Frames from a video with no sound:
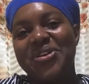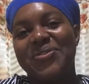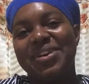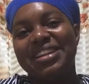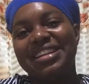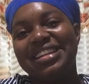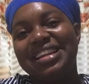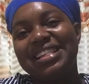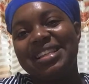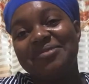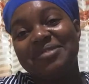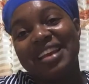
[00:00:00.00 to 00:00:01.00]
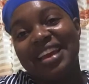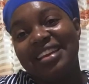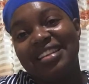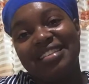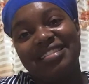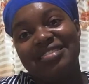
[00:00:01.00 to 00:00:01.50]
when the day seems like
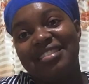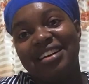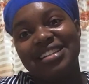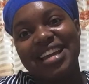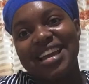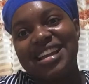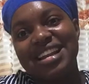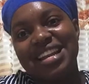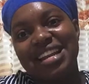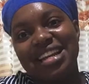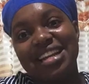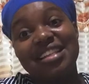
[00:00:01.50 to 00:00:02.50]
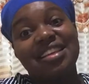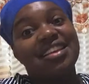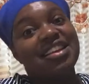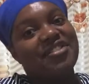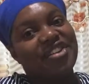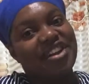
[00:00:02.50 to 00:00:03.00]
it's not ending. It's a
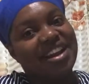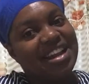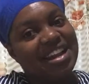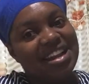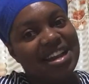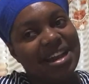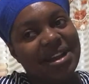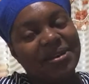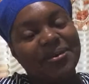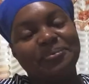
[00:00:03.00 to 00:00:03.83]
never ending day.